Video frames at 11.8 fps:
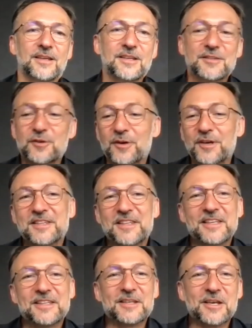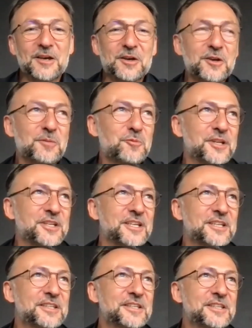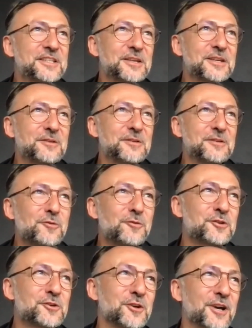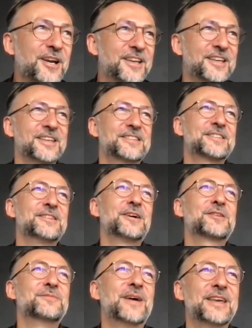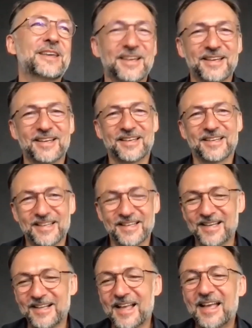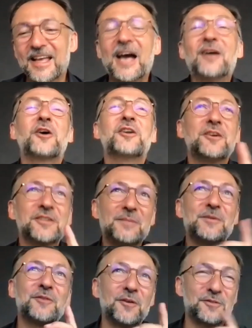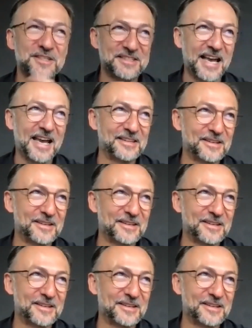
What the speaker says: So indeed, predicting the future is not my only on terms of design.